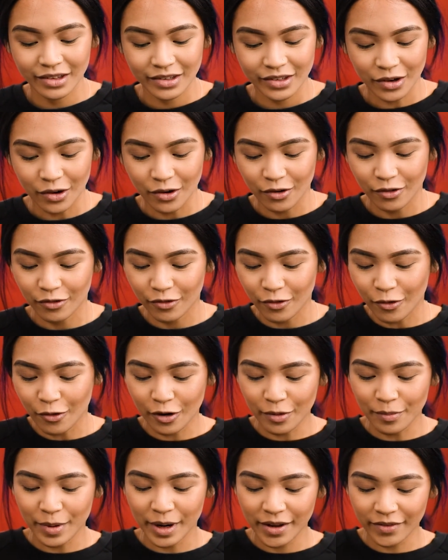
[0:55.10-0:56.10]
So
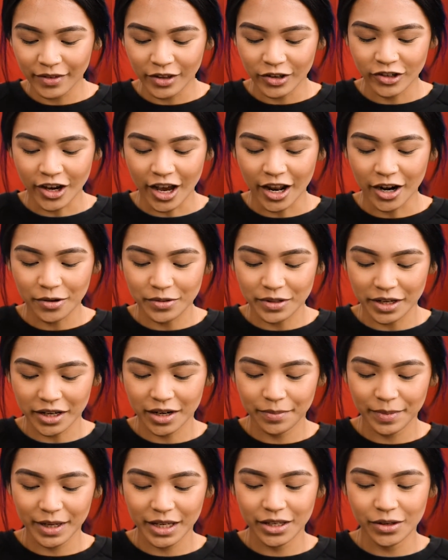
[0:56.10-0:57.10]
for many of the shadows, I'm
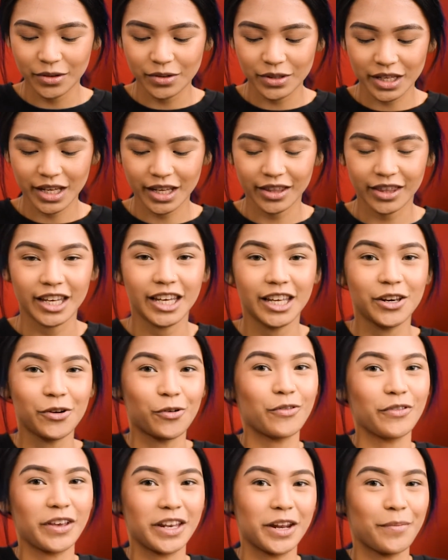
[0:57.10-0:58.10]
going to be using the
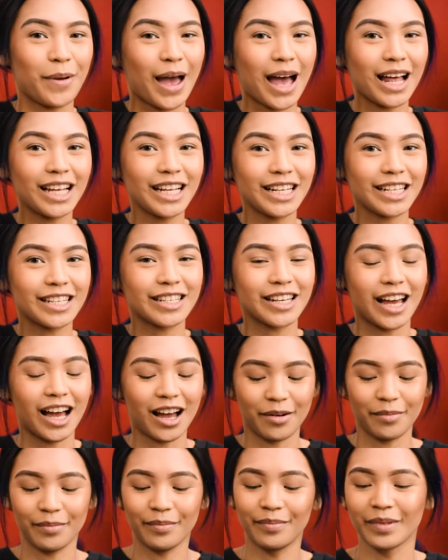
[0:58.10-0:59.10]
Norvina palette.
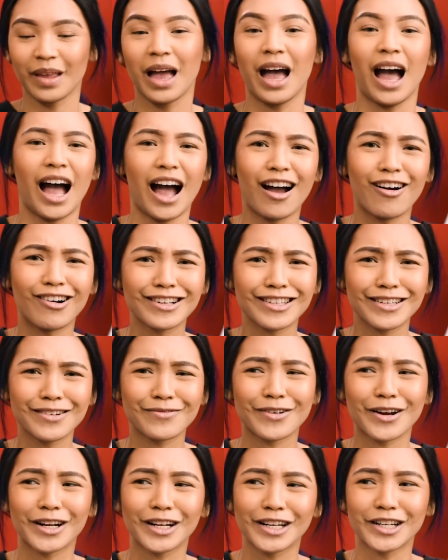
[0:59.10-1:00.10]
I honestly
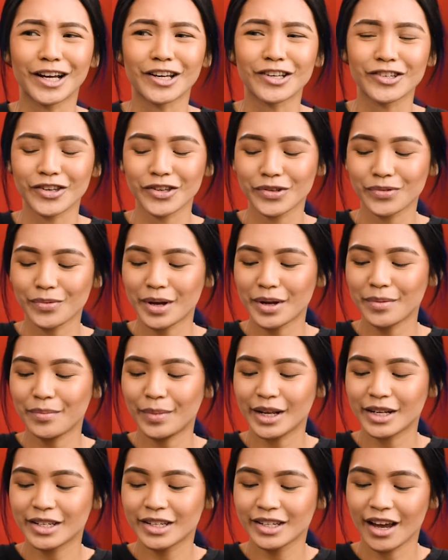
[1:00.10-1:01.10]
rarely touch this one,
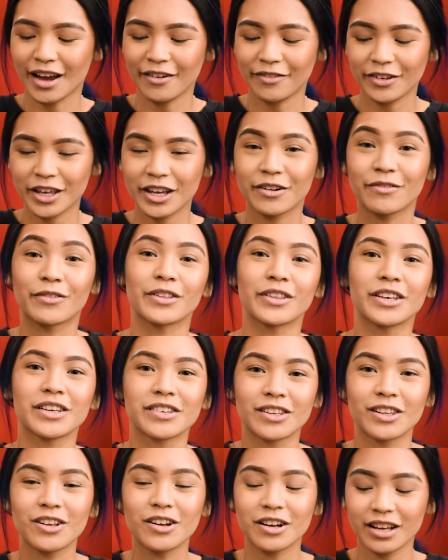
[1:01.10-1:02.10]
but I feel like for this
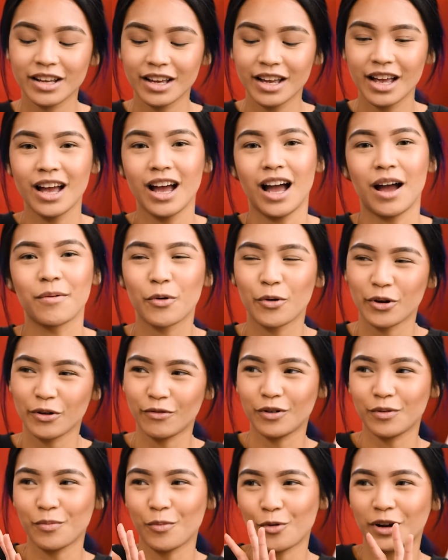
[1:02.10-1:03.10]
look, I'm going
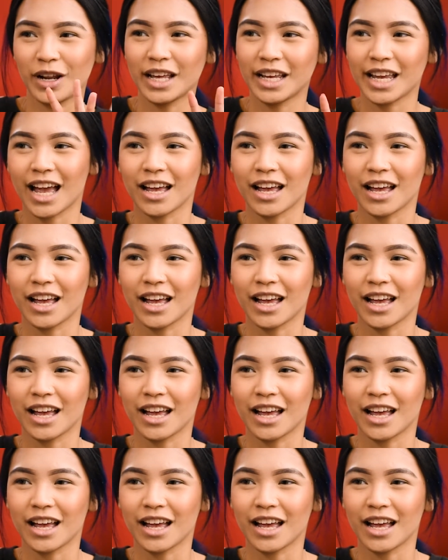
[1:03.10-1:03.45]
for more like,